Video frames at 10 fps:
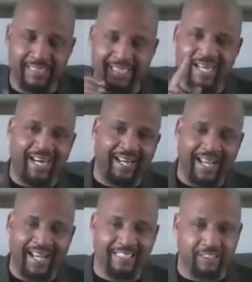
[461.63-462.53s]
and God
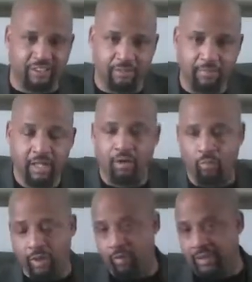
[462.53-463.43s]
asked them,
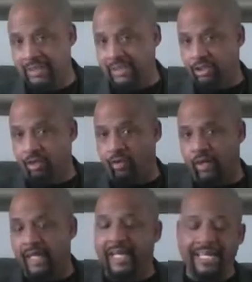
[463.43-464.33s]
what was he doing?